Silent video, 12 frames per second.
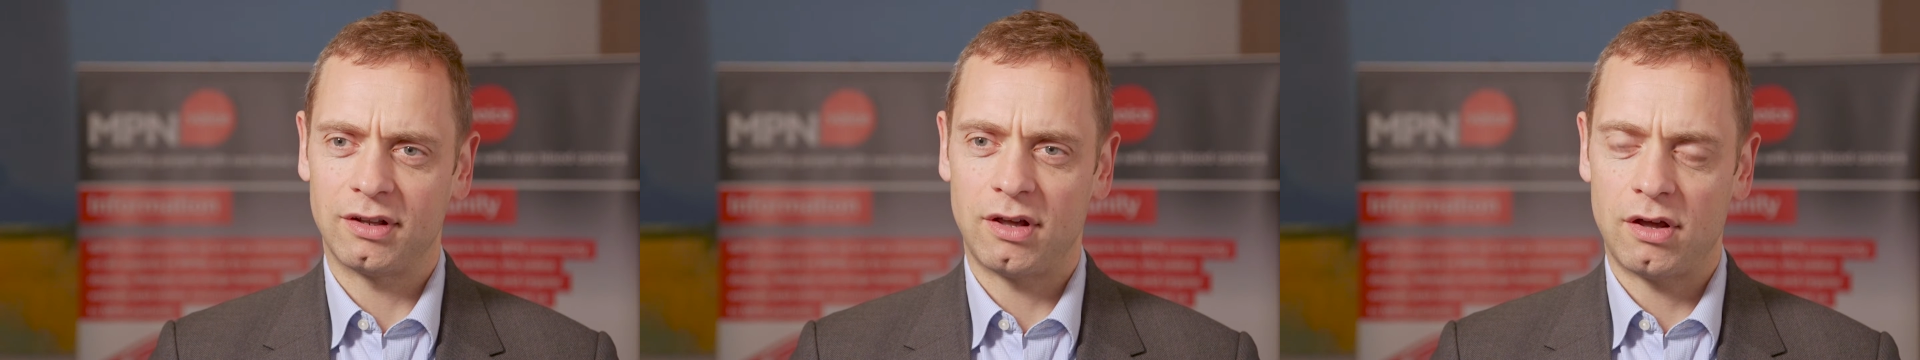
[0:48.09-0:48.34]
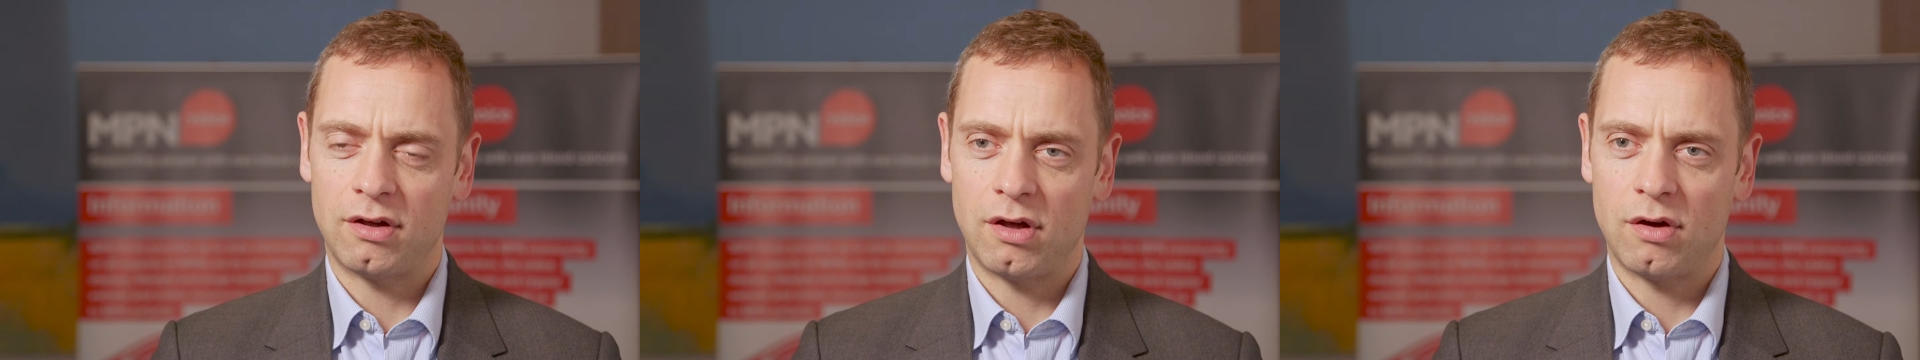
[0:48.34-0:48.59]

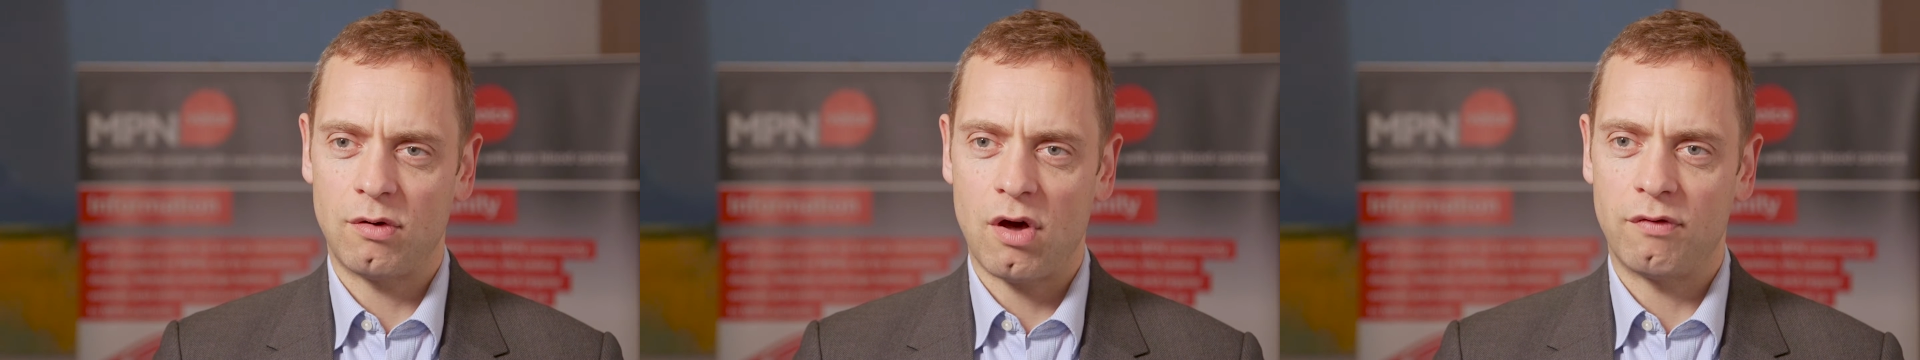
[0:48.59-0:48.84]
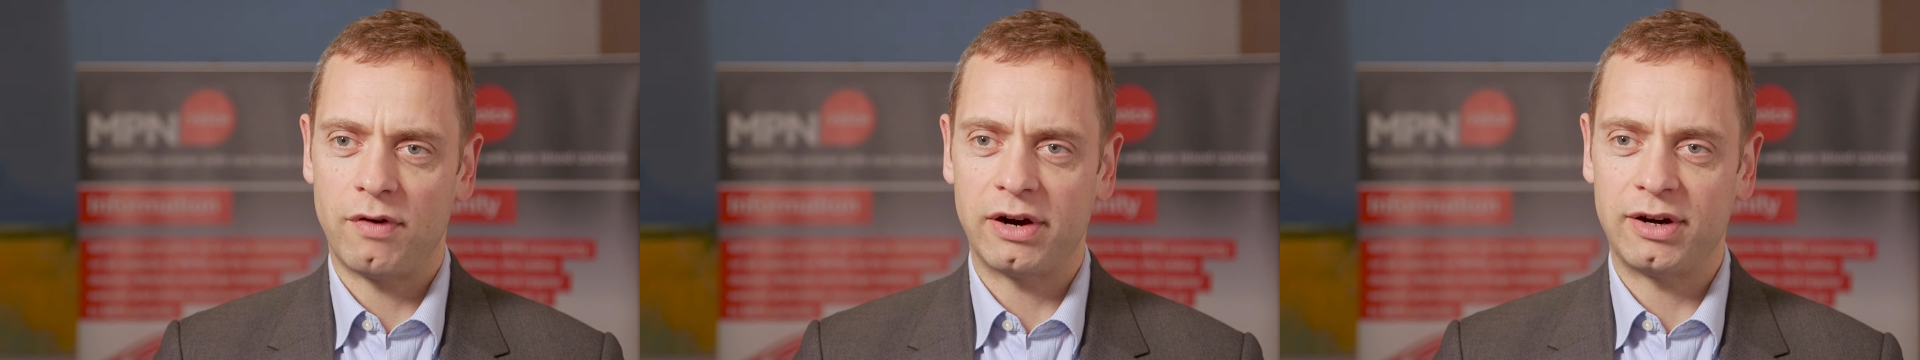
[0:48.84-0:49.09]

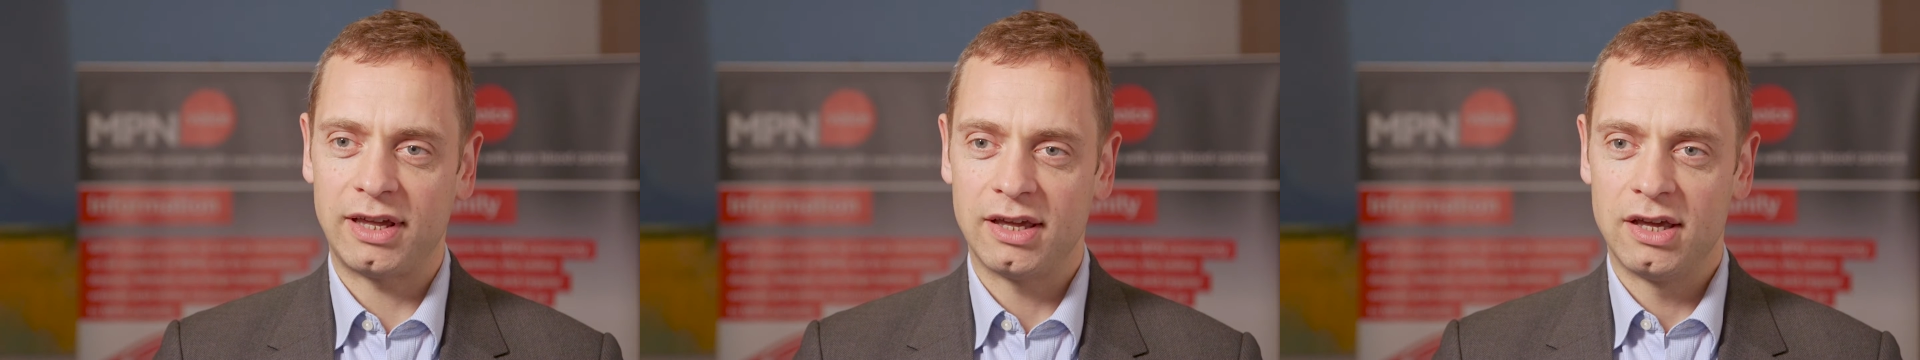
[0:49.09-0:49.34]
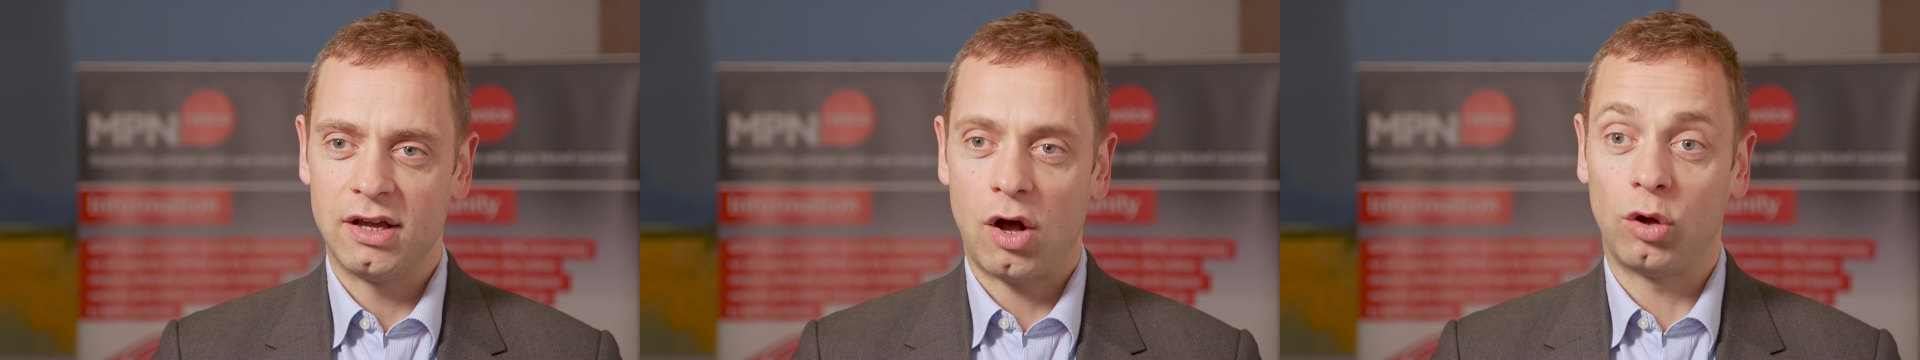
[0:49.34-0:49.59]
a
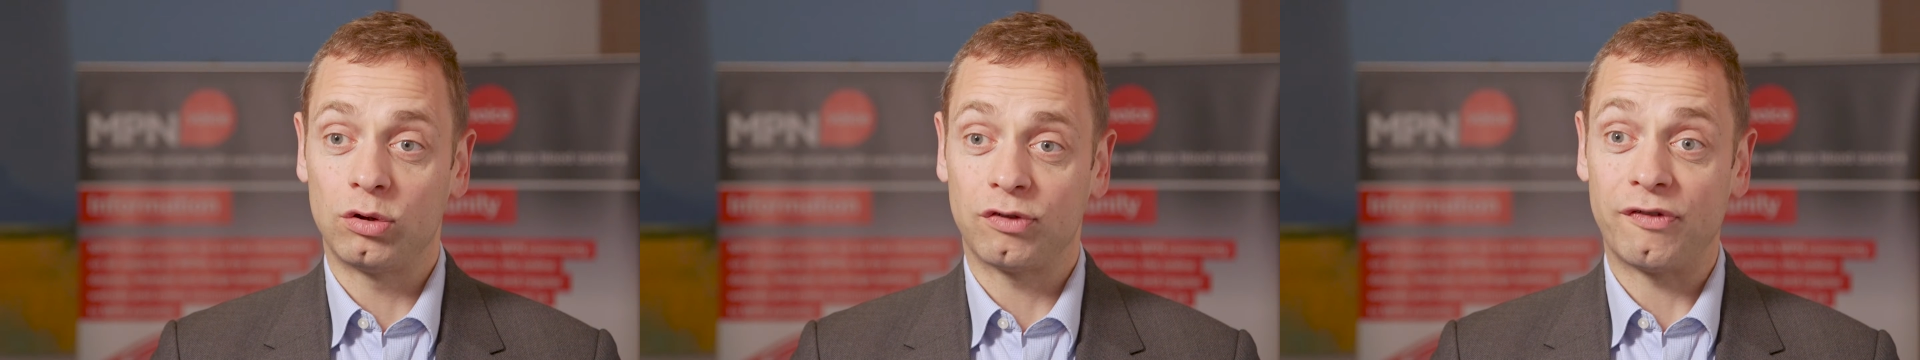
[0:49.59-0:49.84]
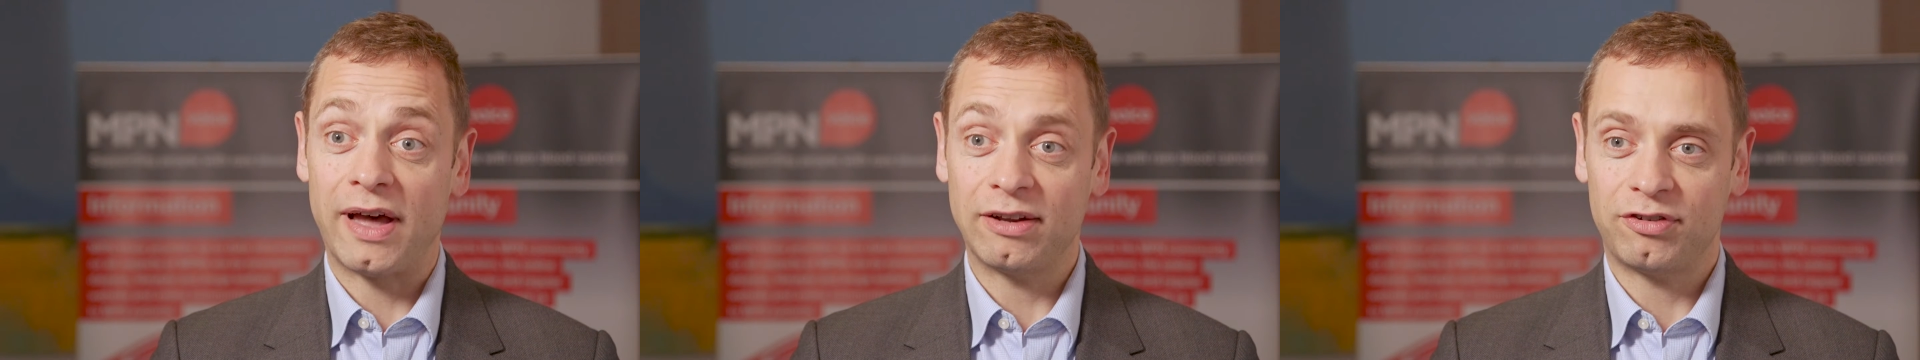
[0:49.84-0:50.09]
very
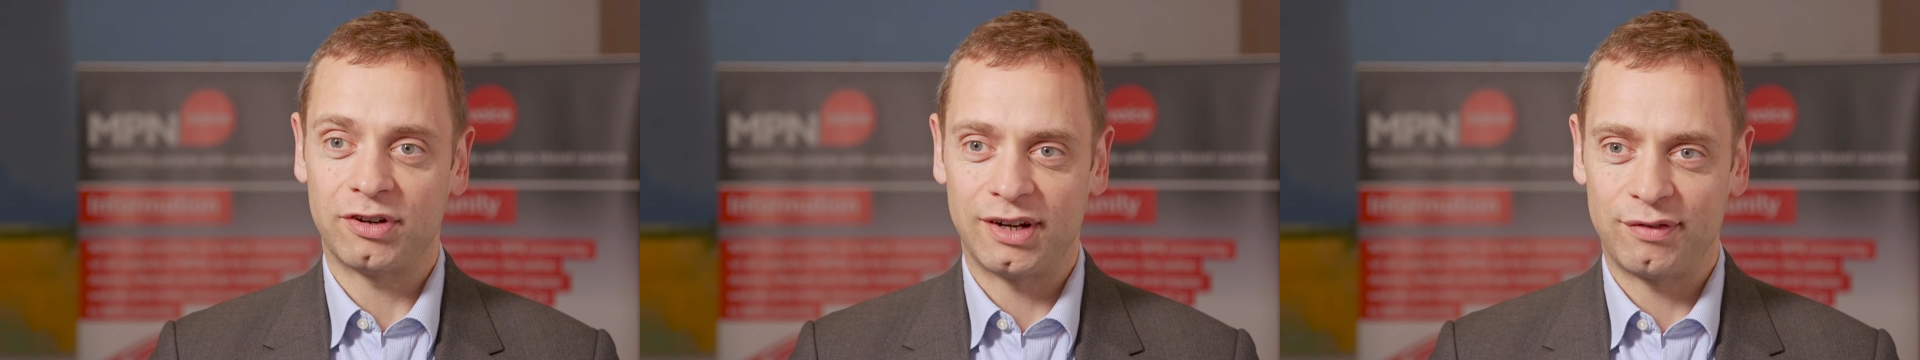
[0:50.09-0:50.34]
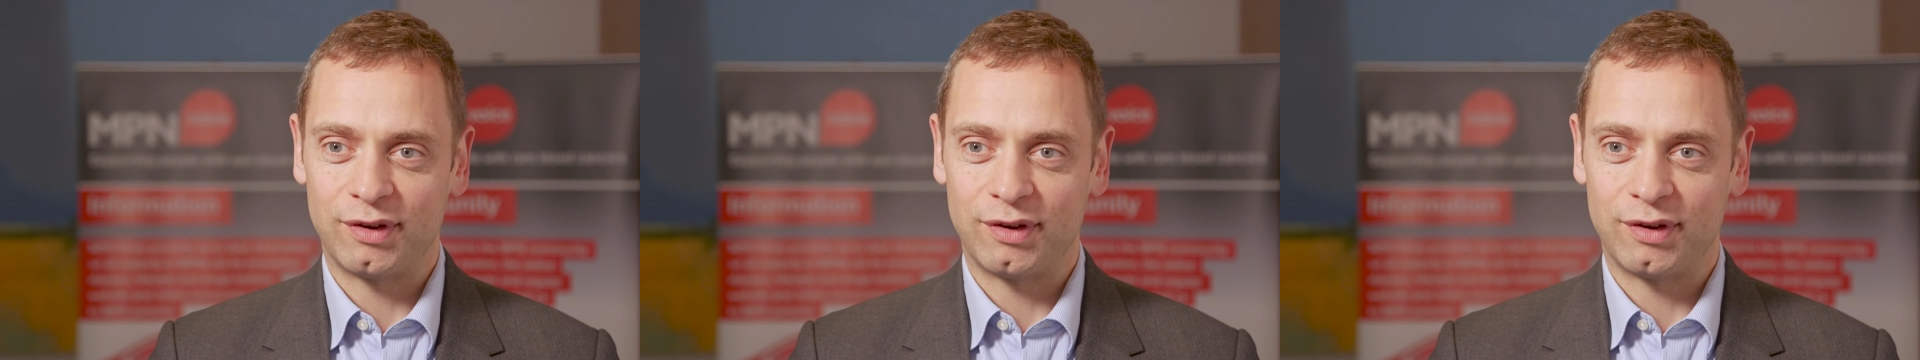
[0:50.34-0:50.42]
old-fashioned,